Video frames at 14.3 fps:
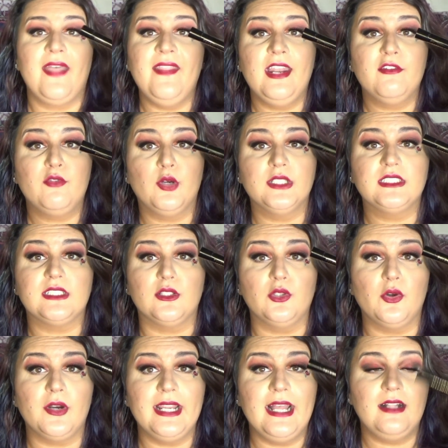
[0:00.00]
And then of course,
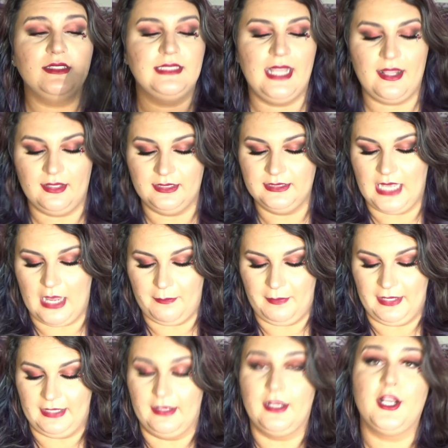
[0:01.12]
L'Oreal
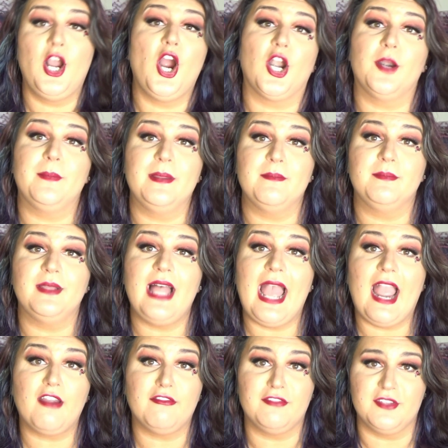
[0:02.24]
Telescopic Carbon
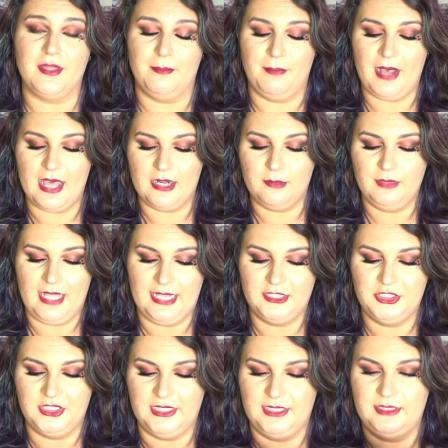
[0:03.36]
Black for the bottom
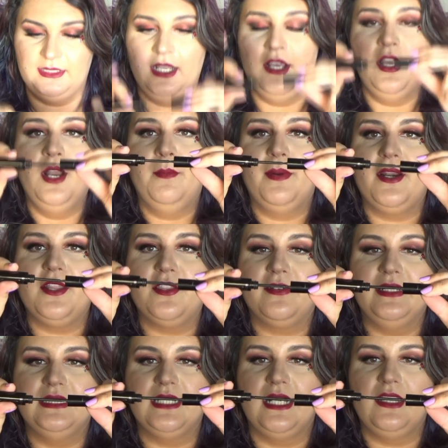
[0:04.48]
lashes. Part of the
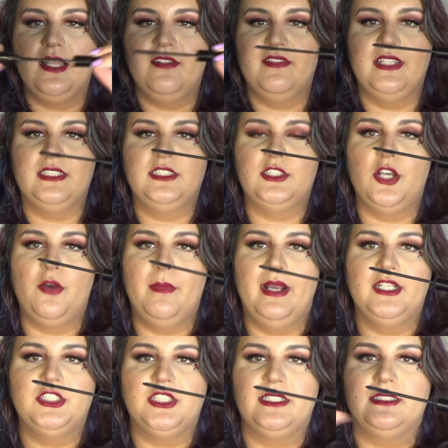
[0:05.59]
reason I love this so
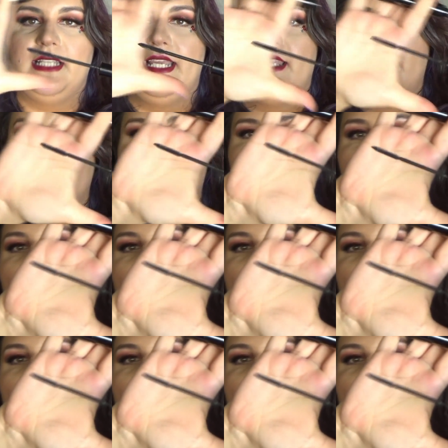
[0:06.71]
much is like this